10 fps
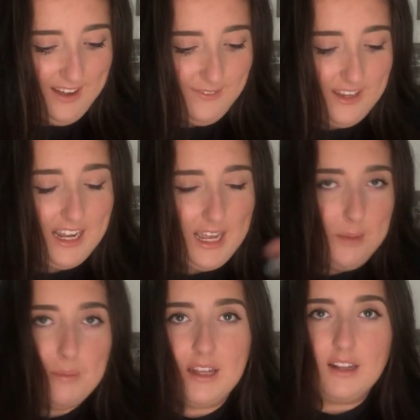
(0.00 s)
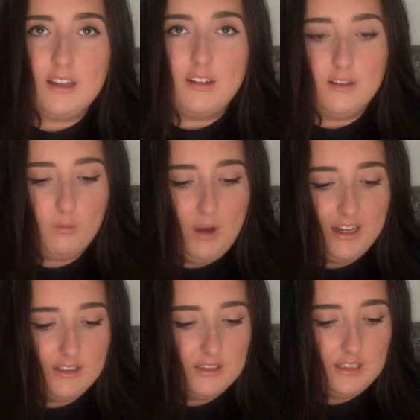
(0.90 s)
I feel like it'd be a little
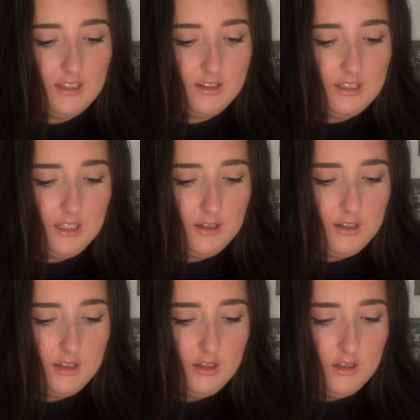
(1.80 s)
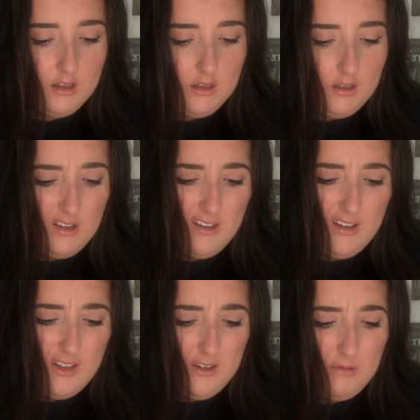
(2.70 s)
wax seal thing.
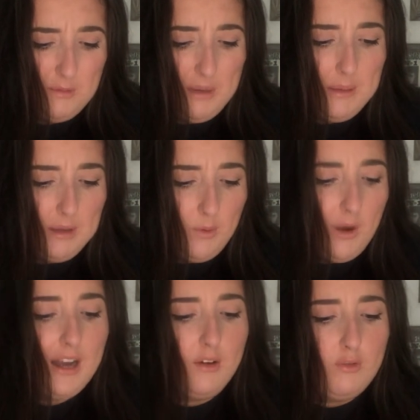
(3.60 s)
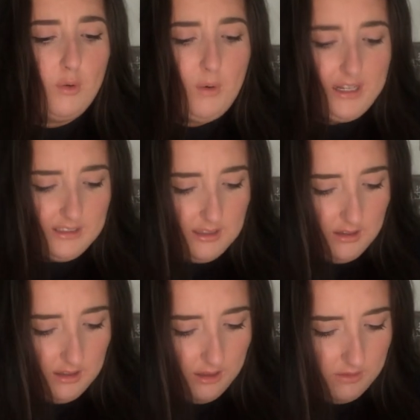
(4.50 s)
It mightn't be a, wax, a full wax
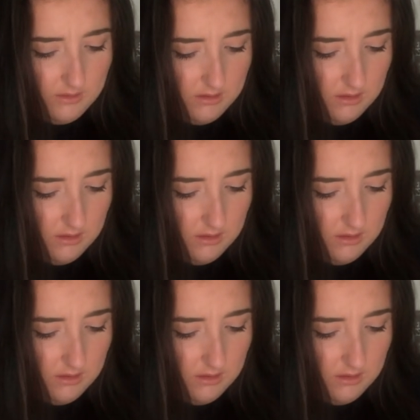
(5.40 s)
seal though.